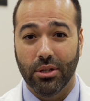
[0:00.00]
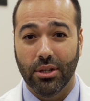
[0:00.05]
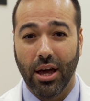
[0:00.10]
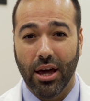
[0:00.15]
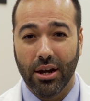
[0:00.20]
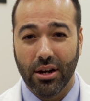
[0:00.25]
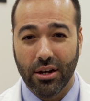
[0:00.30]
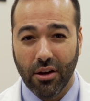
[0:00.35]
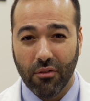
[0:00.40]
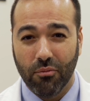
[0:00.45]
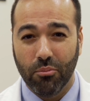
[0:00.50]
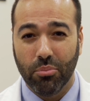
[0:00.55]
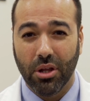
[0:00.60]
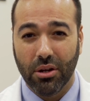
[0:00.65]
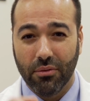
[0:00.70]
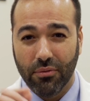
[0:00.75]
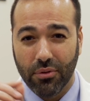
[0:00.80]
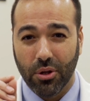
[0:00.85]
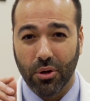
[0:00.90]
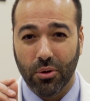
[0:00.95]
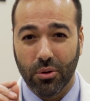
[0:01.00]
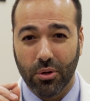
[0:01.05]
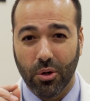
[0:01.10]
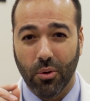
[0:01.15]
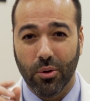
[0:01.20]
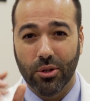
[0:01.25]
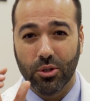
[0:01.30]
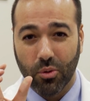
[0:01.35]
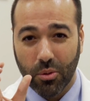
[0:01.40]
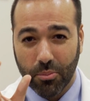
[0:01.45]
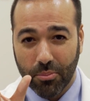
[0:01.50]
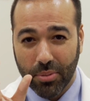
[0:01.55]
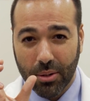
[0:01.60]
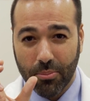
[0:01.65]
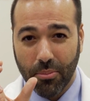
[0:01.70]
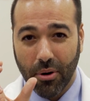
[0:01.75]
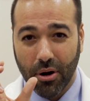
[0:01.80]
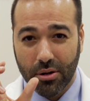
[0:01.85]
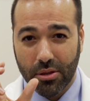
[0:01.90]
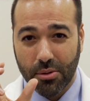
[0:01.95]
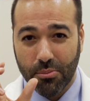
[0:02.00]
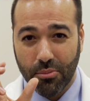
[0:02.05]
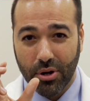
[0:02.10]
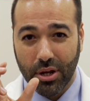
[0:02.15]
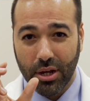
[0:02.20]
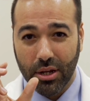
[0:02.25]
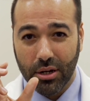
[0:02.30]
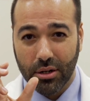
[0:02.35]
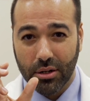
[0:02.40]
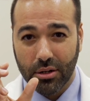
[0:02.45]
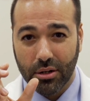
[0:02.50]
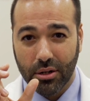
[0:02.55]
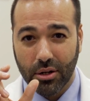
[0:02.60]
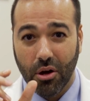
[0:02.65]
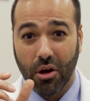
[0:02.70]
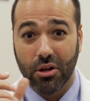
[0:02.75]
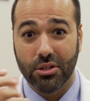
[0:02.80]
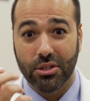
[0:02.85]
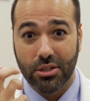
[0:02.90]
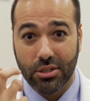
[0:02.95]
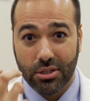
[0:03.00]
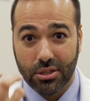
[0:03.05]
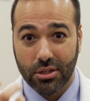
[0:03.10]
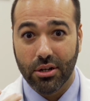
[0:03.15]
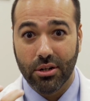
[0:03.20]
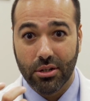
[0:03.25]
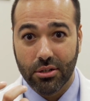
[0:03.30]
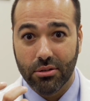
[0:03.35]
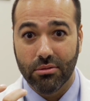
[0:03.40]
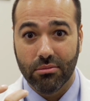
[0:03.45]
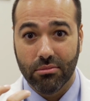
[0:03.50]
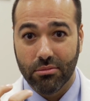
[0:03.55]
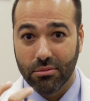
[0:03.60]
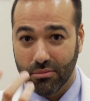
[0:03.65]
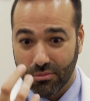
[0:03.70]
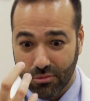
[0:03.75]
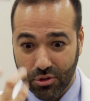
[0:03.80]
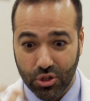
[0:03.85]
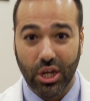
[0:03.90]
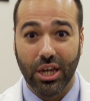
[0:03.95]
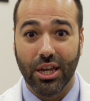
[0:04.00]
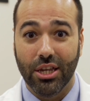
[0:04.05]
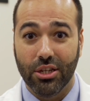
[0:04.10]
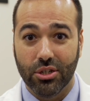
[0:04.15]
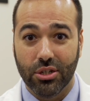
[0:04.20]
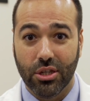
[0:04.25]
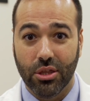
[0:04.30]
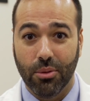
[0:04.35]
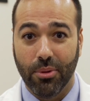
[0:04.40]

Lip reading: Not enough blood flow going to a big part of the brain, causing sudden change in the